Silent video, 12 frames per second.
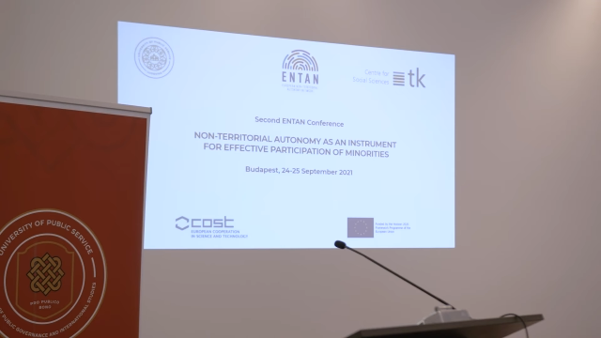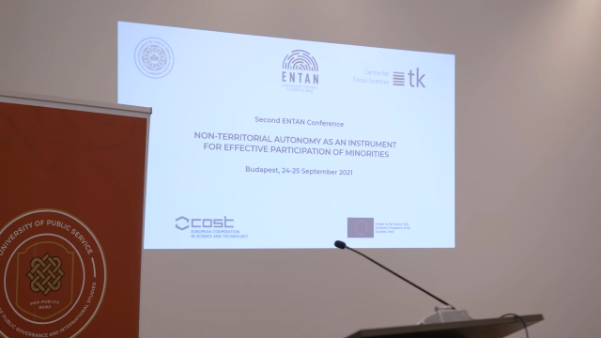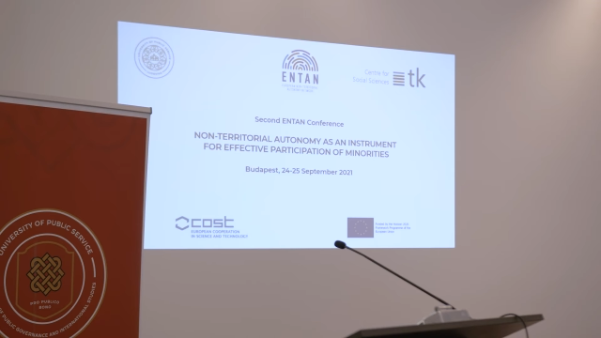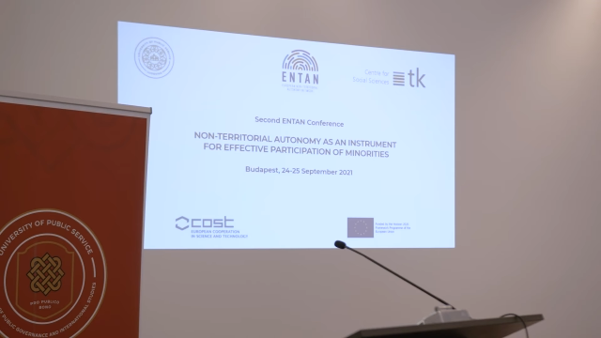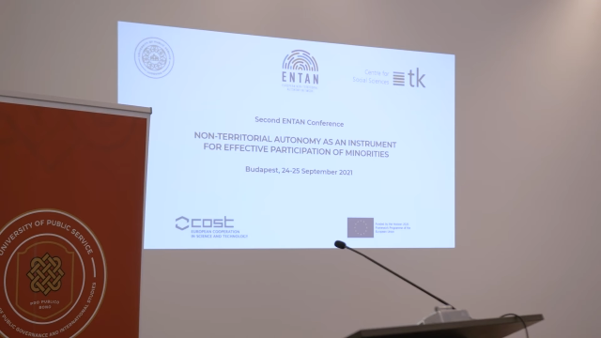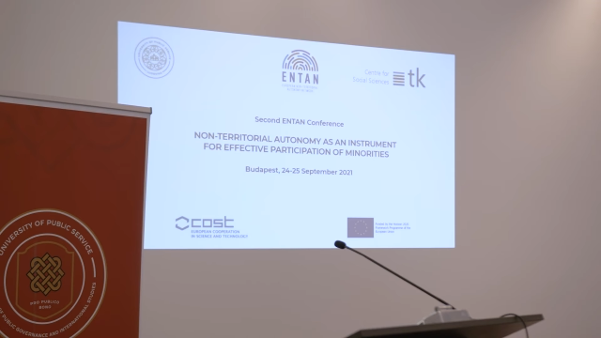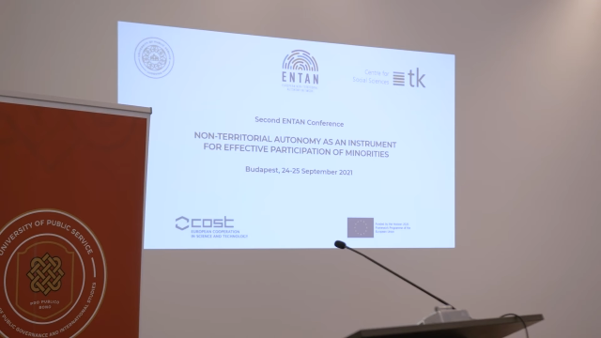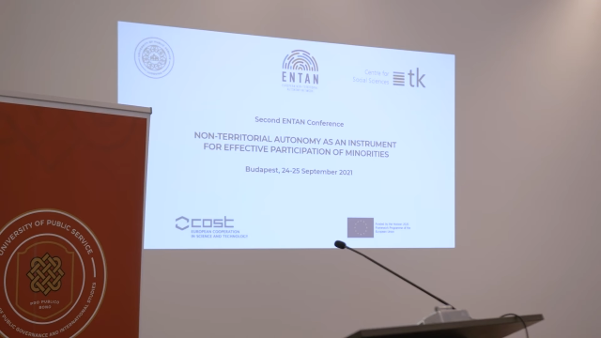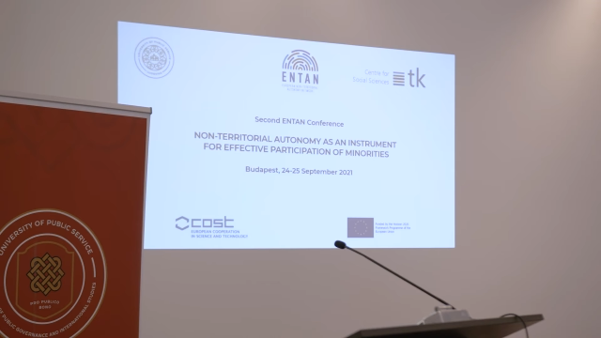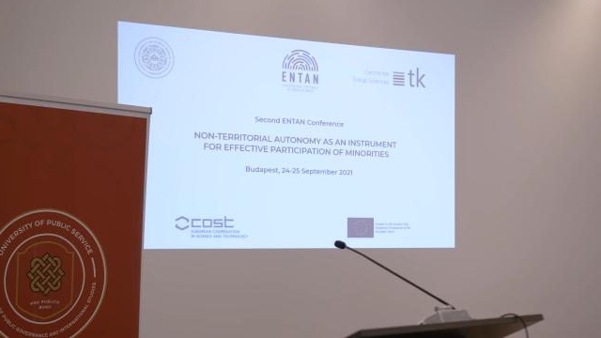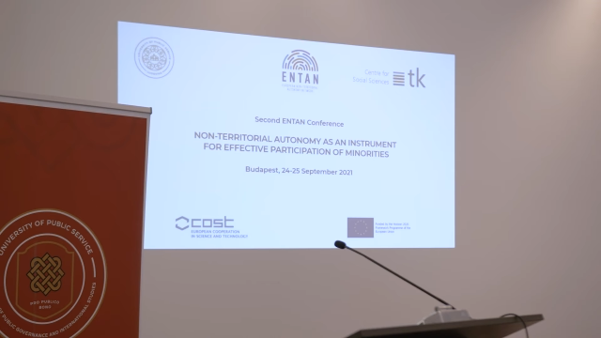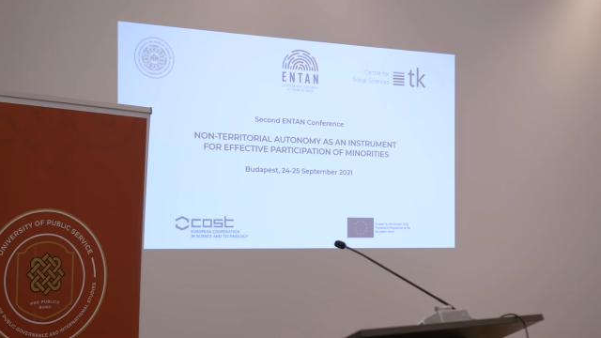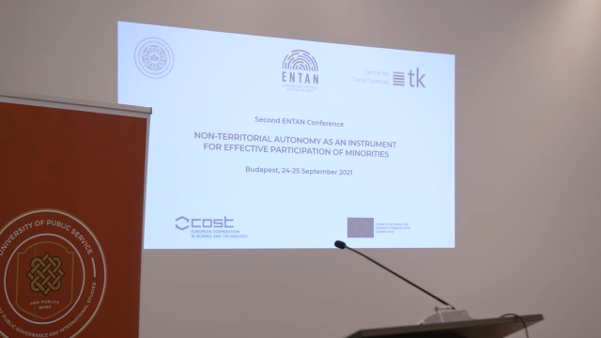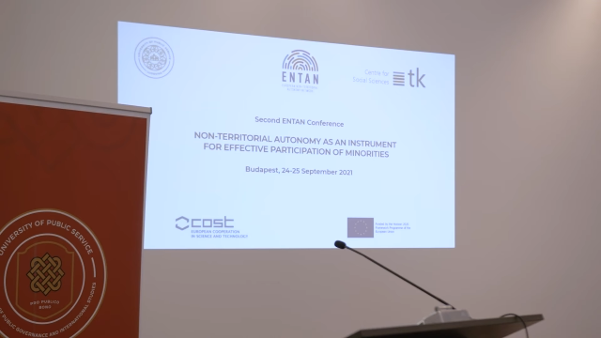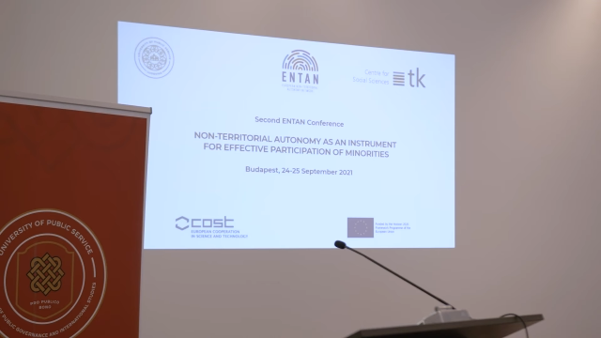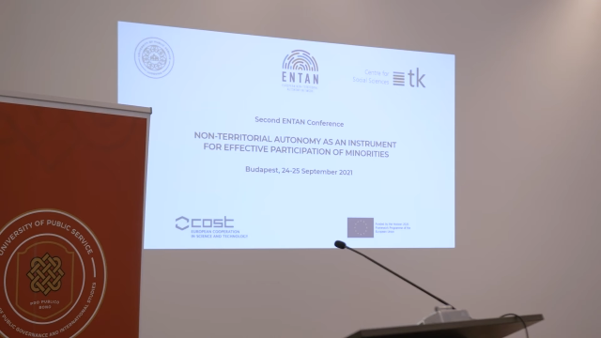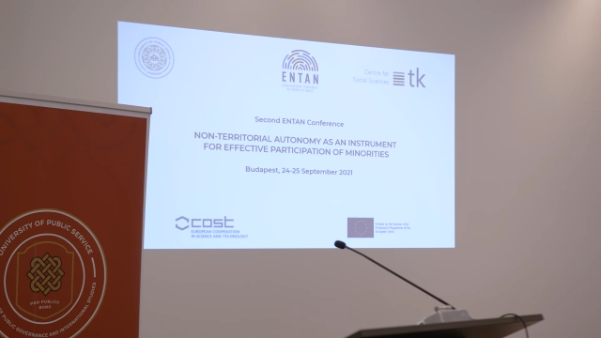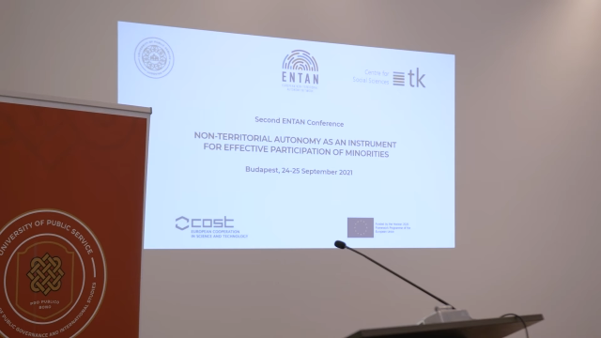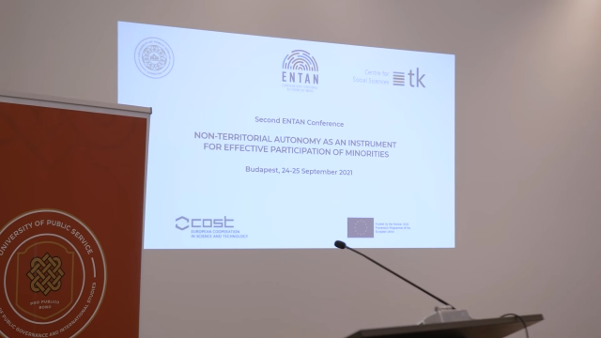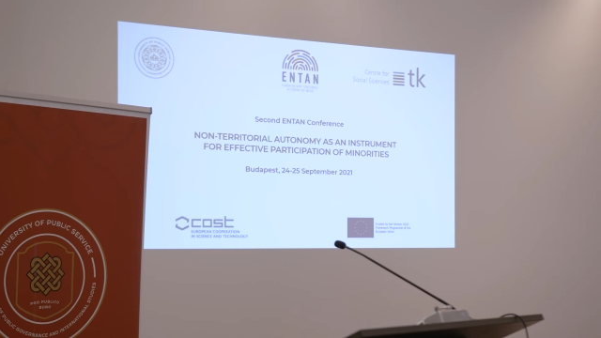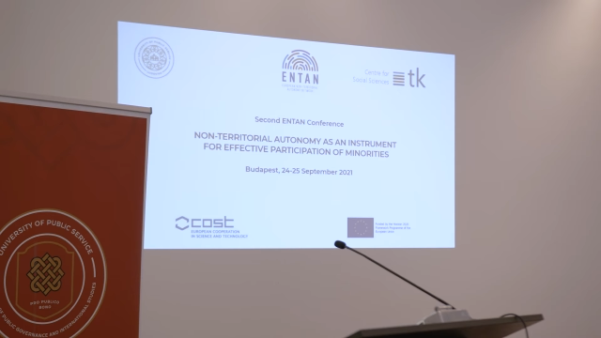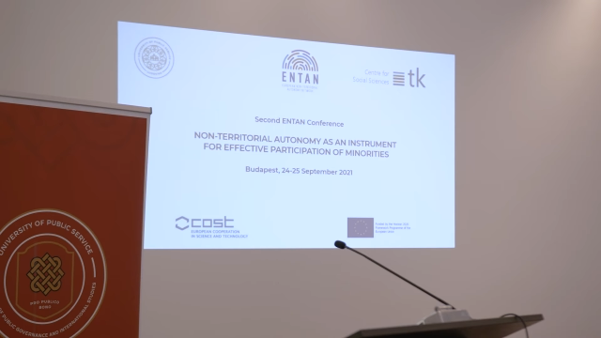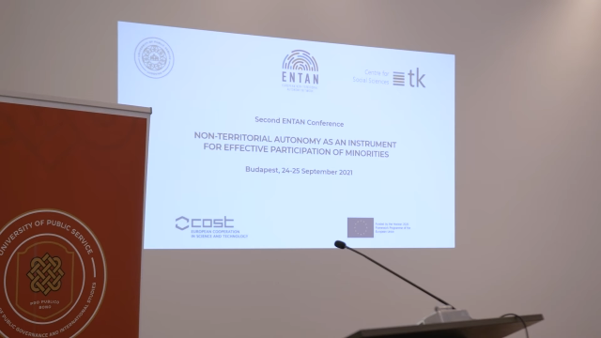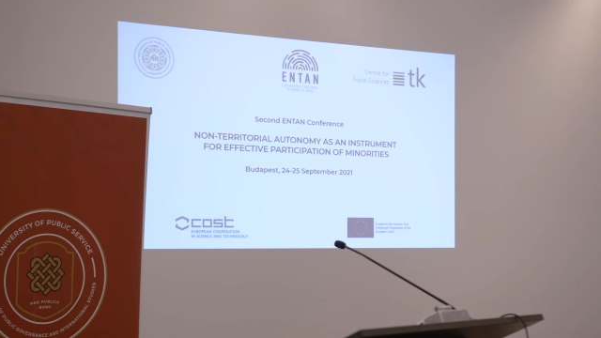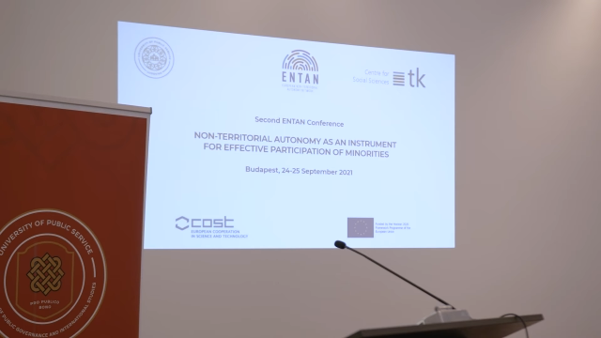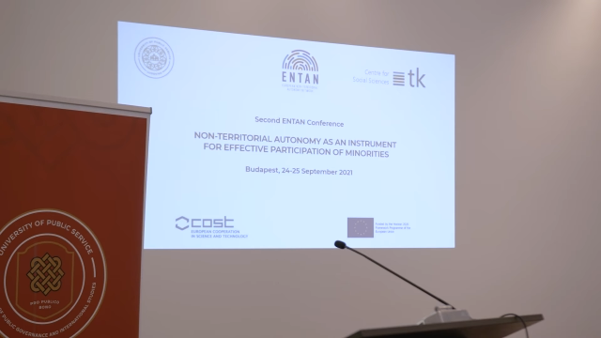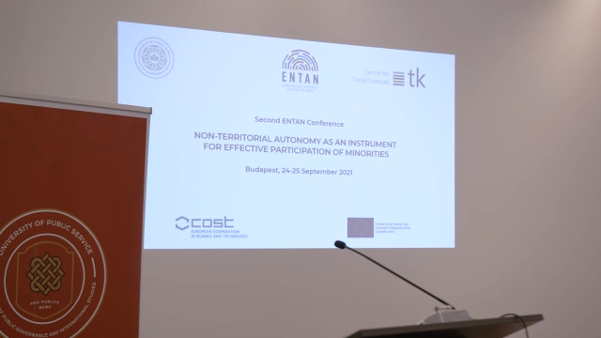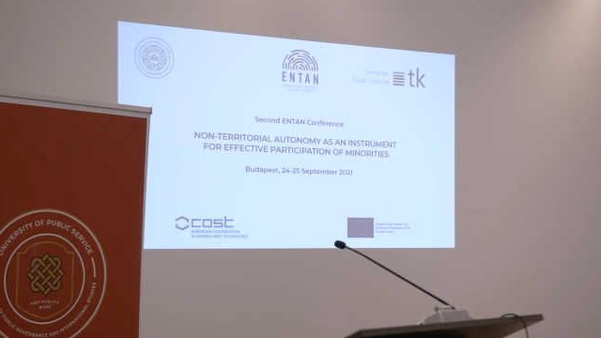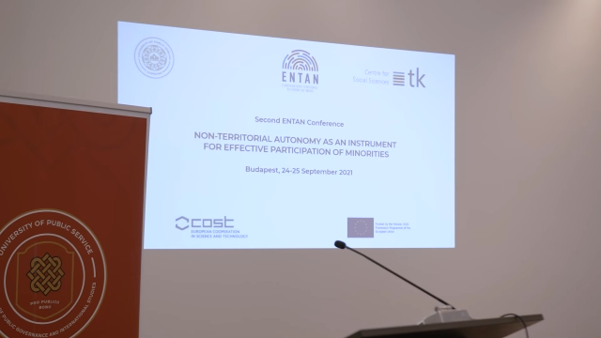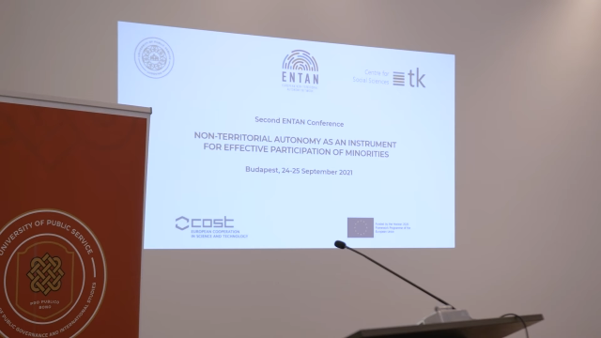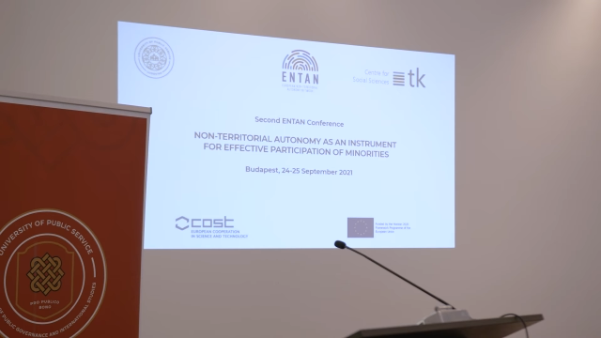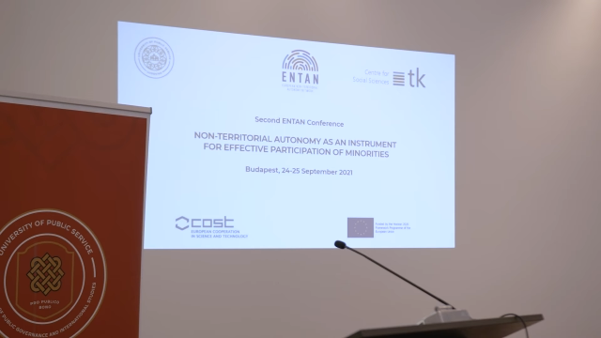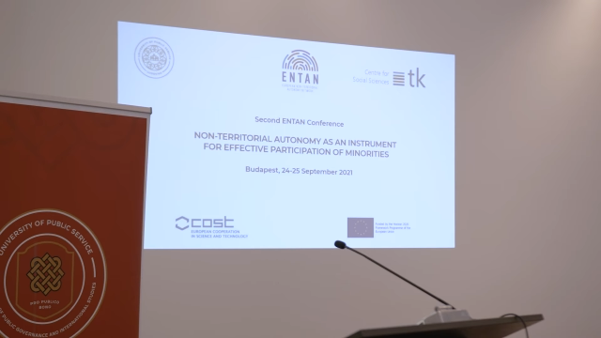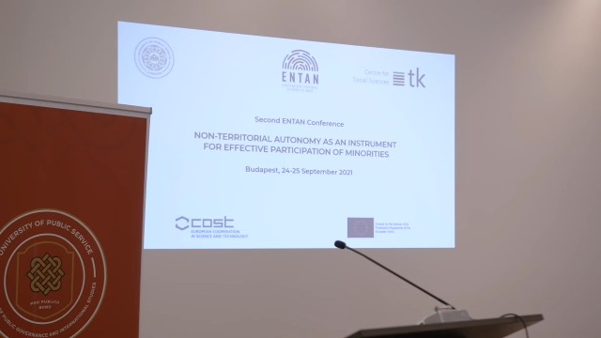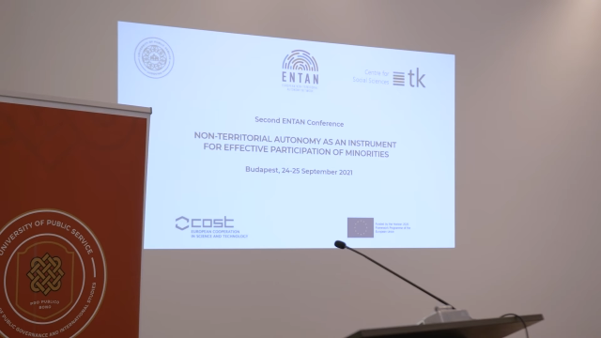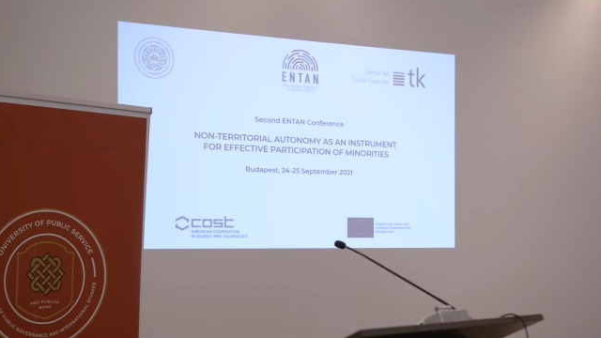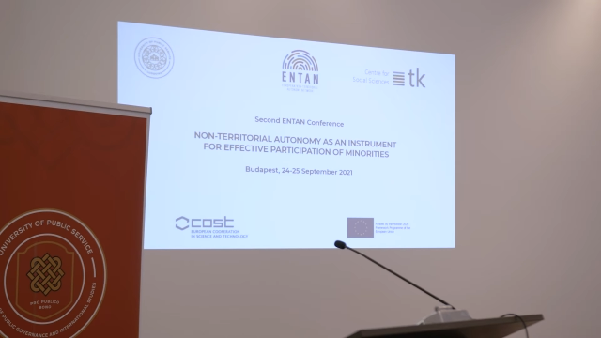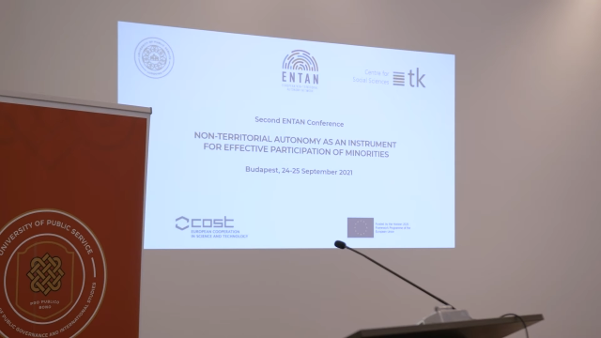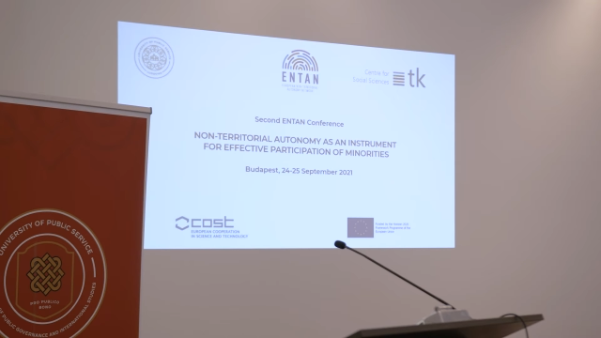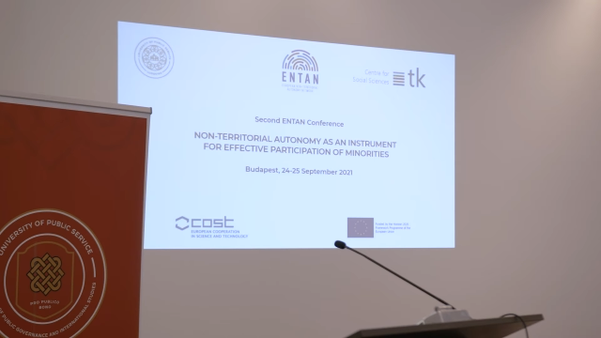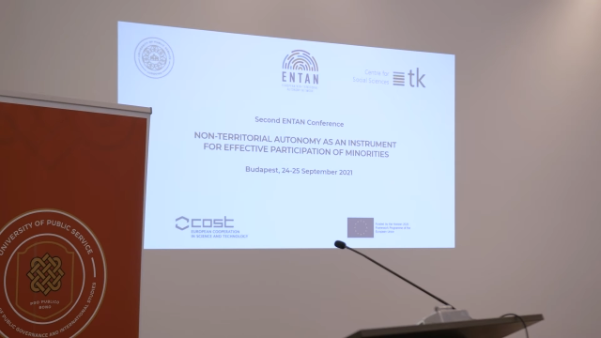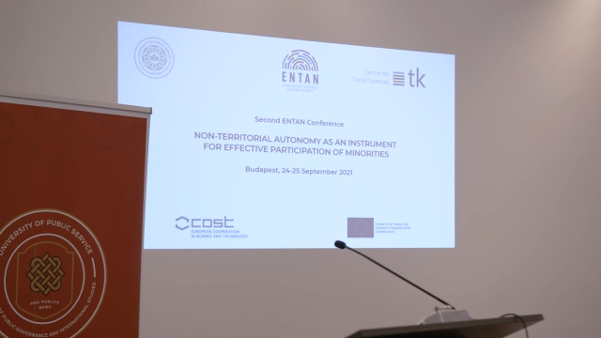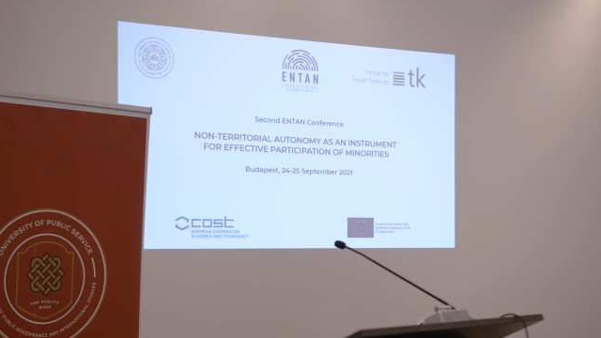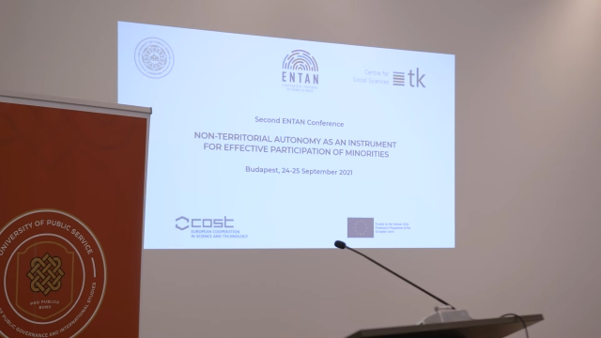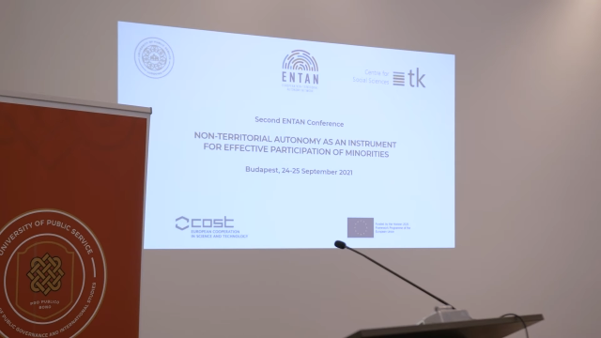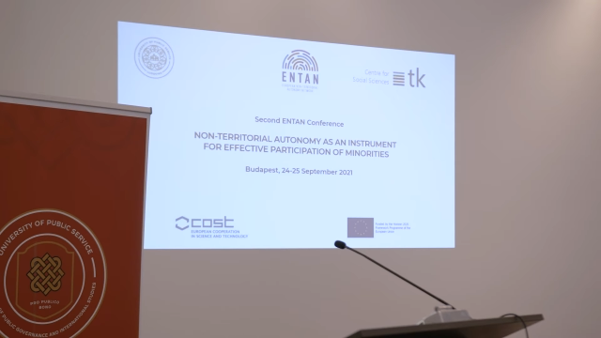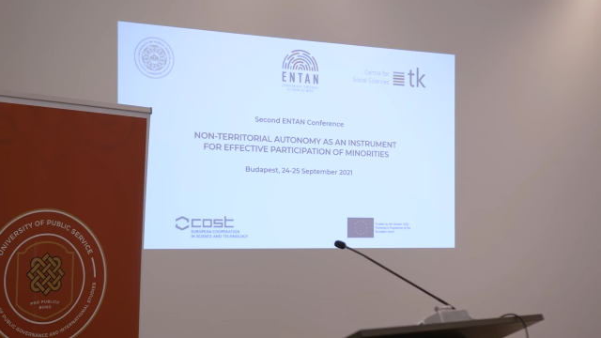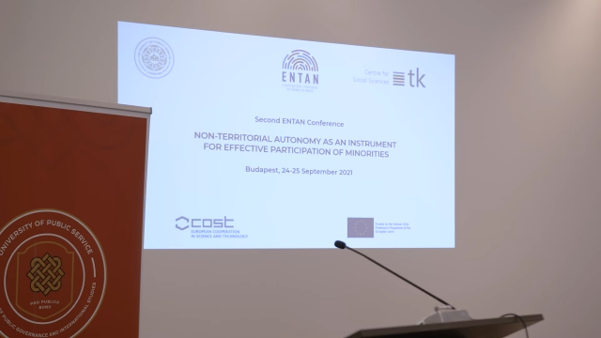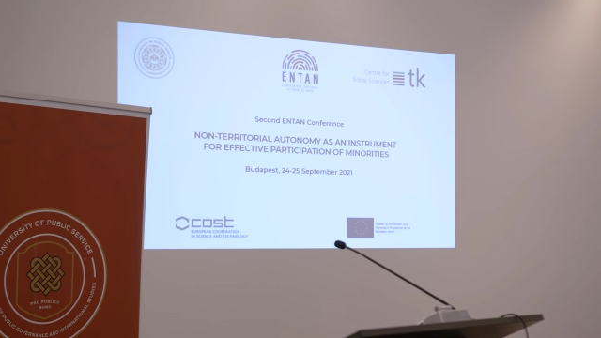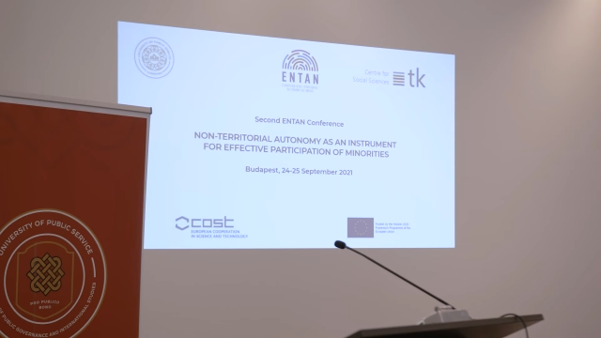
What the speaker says: [unreadable: no face in view]